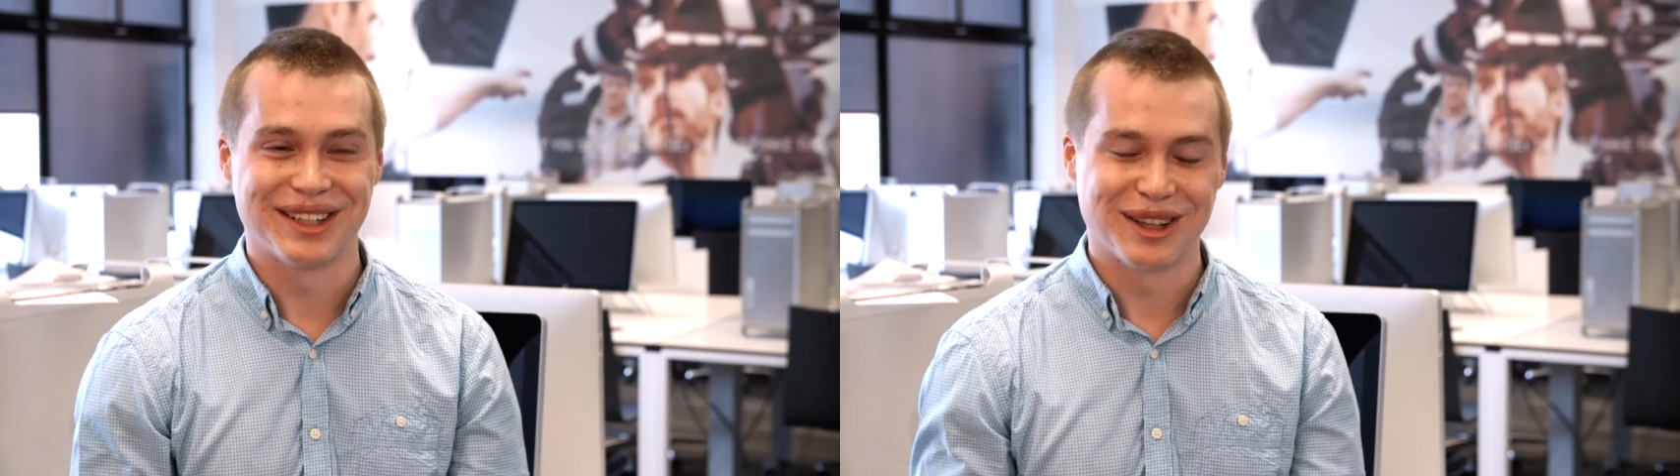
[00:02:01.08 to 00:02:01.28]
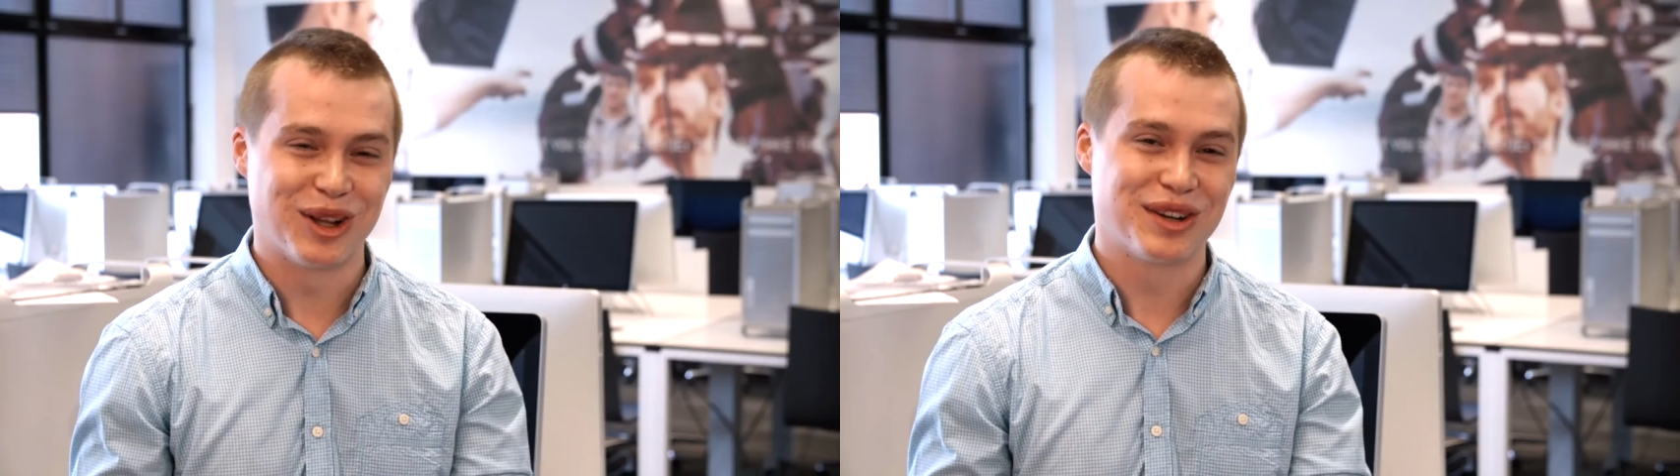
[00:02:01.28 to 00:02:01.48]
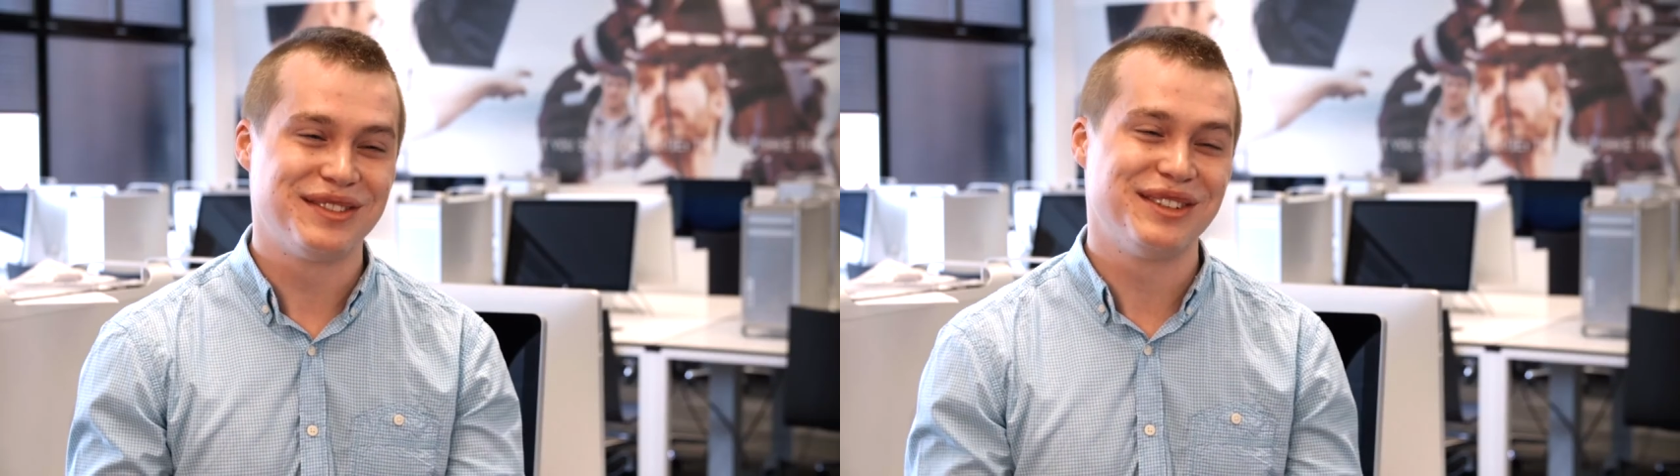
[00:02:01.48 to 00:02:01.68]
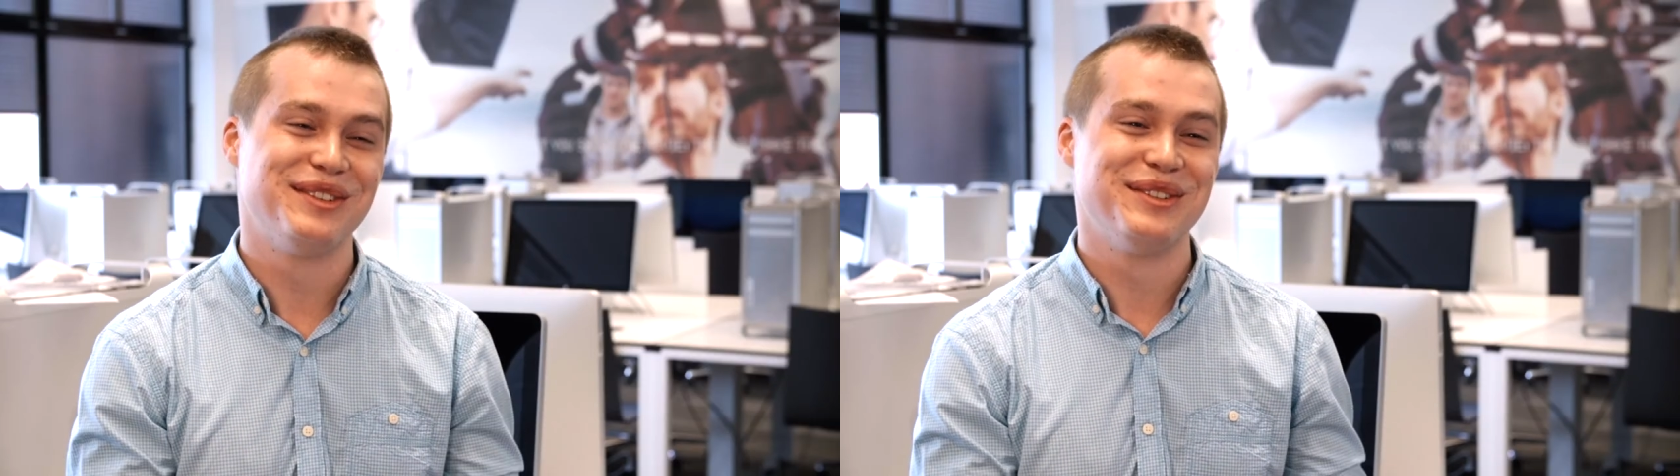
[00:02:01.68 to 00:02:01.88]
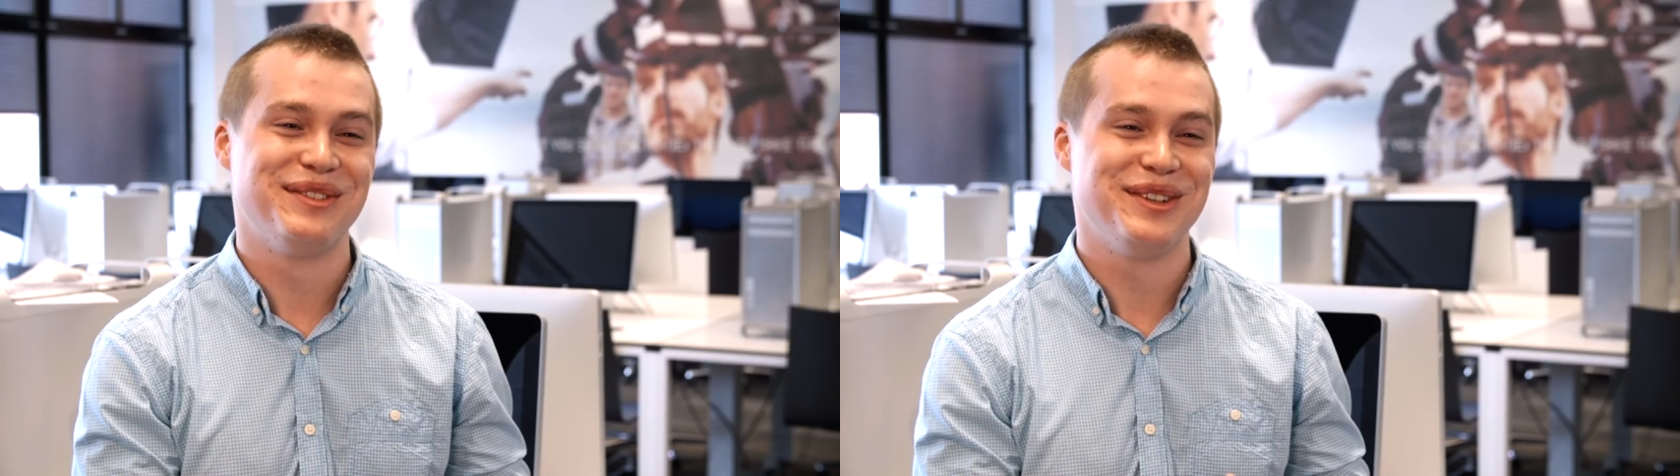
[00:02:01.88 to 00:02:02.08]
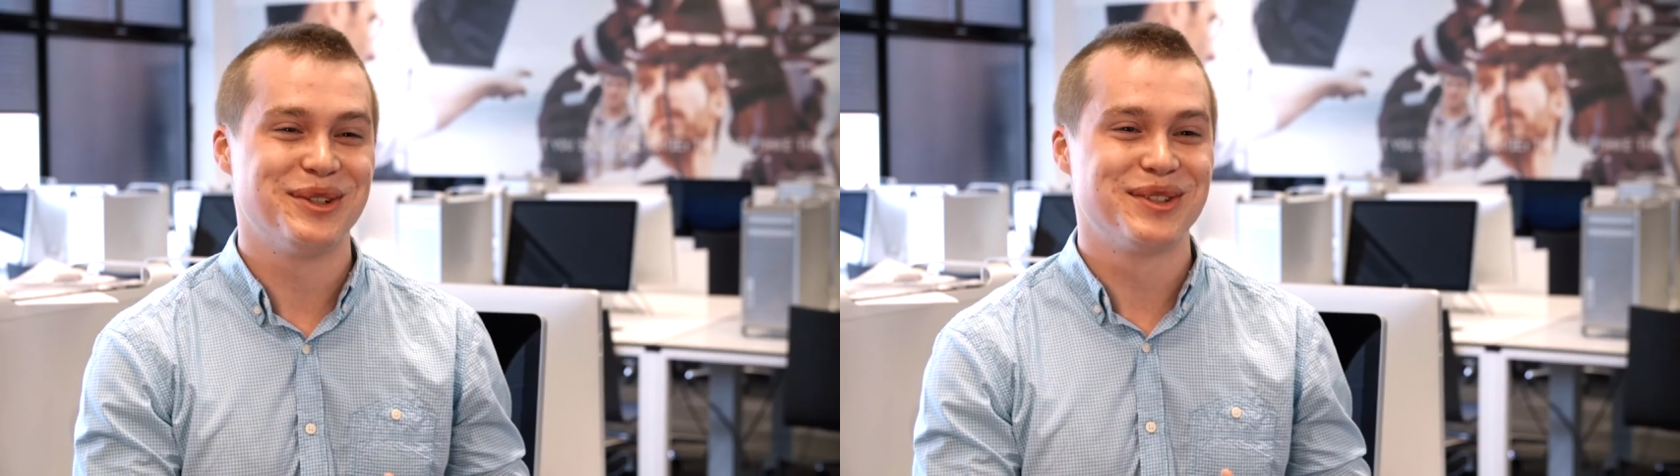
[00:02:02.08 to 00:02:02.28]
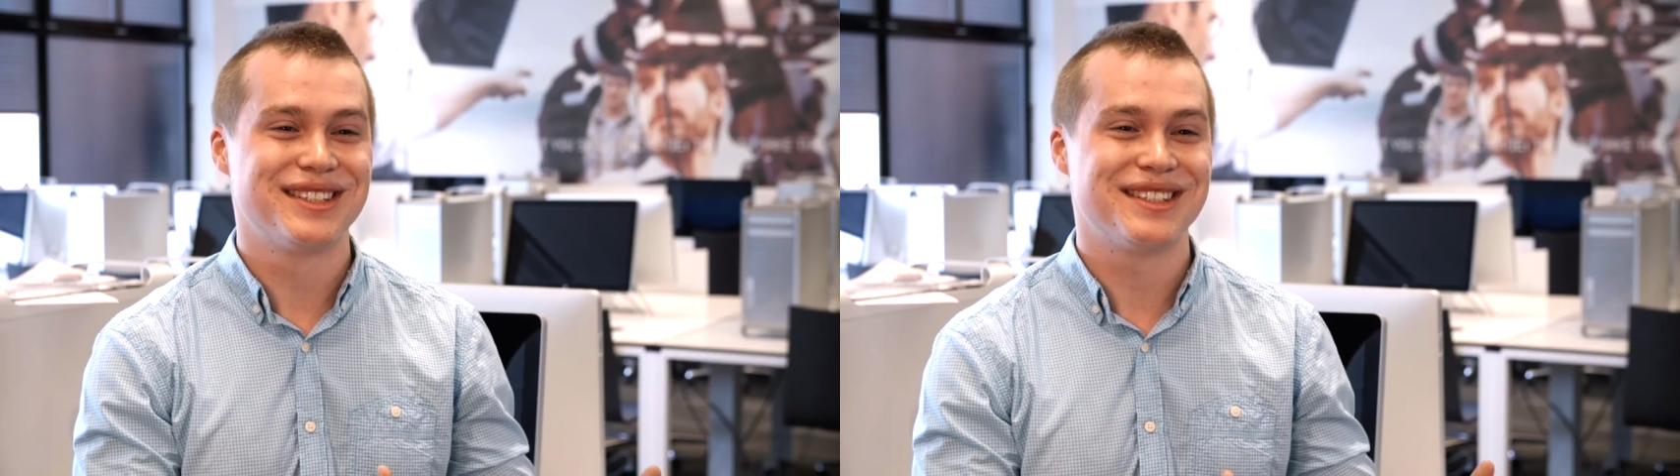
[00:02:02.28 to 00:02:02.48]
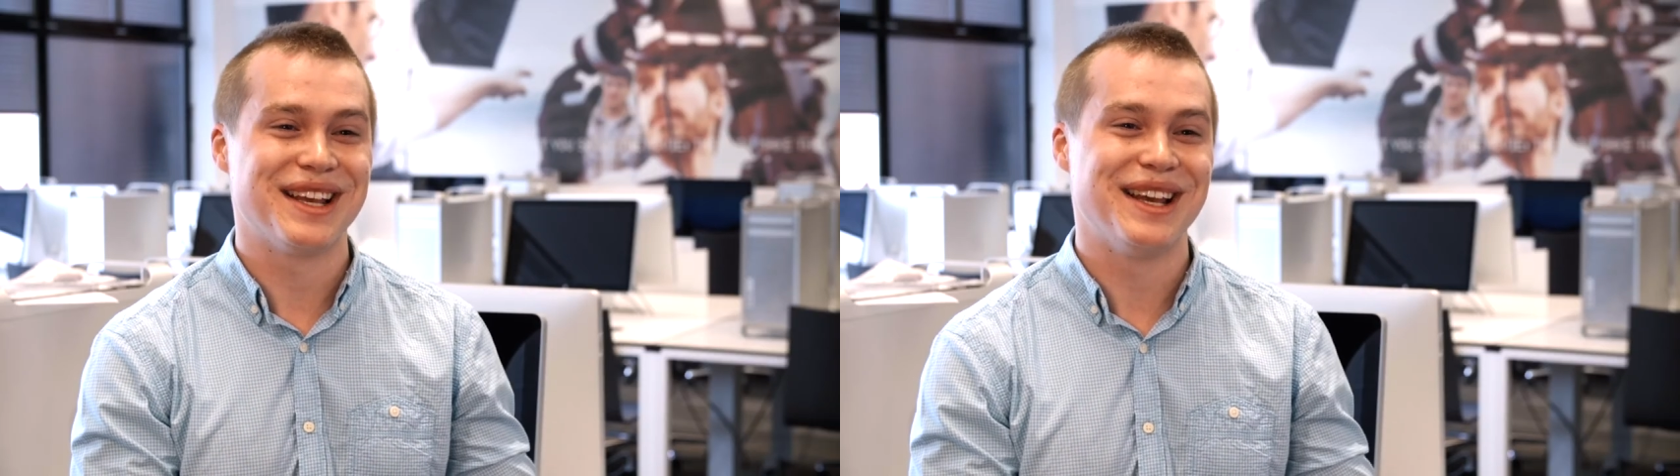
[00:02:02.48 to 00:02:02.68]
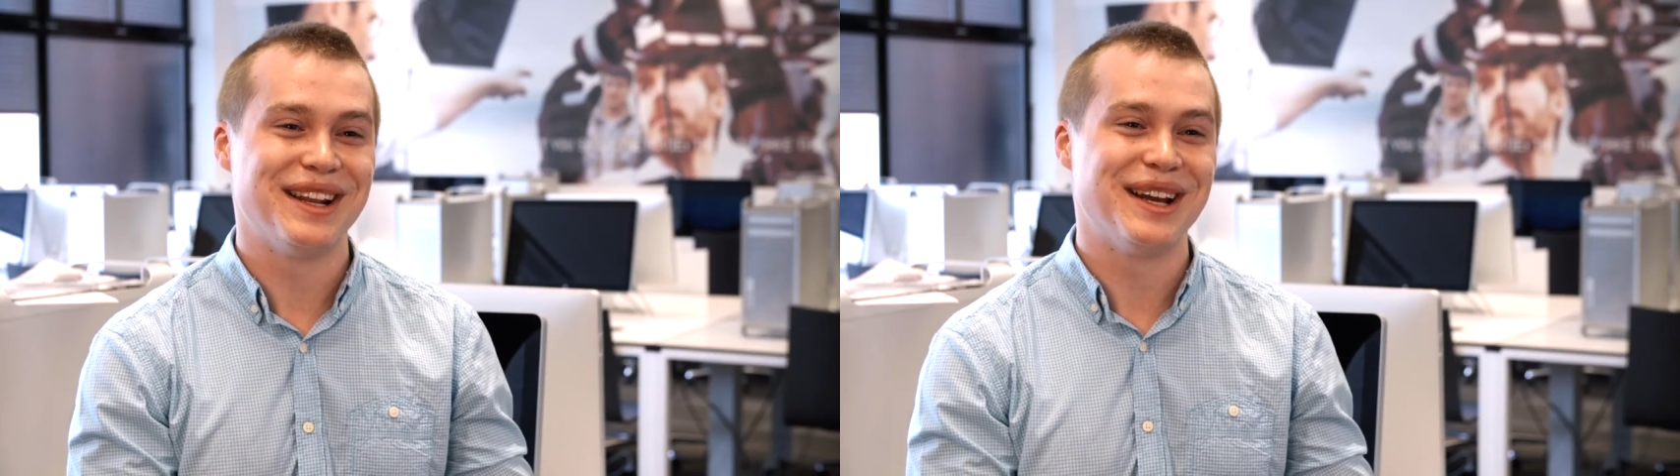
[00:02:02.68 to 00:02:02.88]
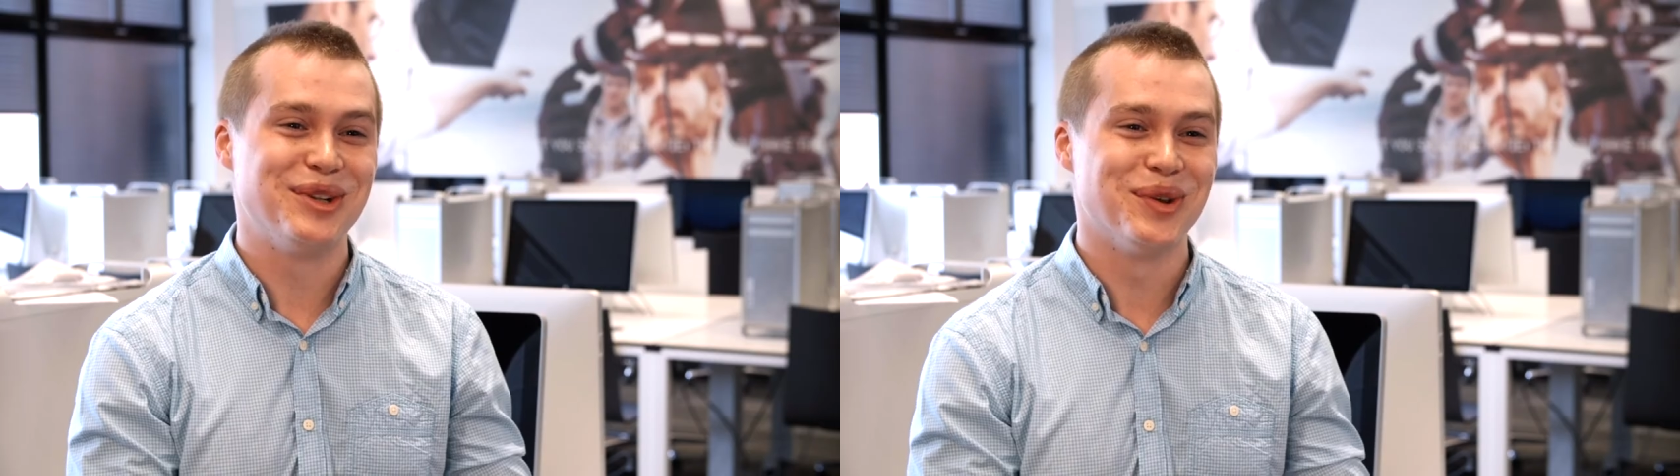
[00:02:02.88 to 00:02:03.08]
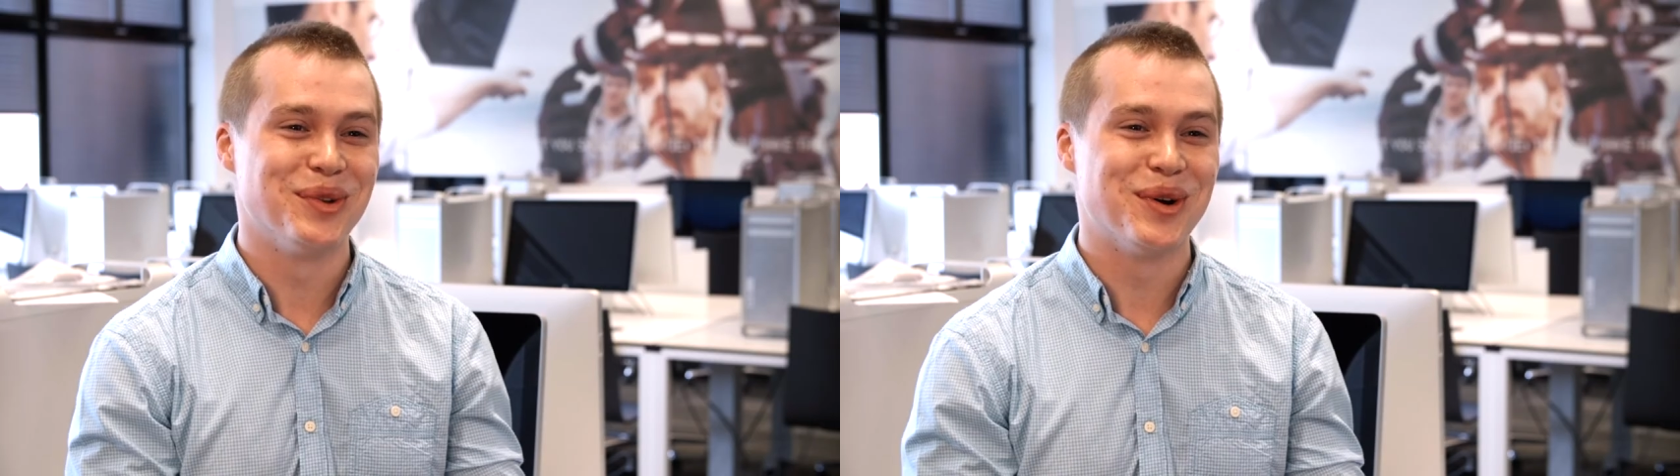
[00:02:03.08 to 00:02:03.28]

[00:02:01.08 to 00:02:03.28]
in a lot of different fields, and I don't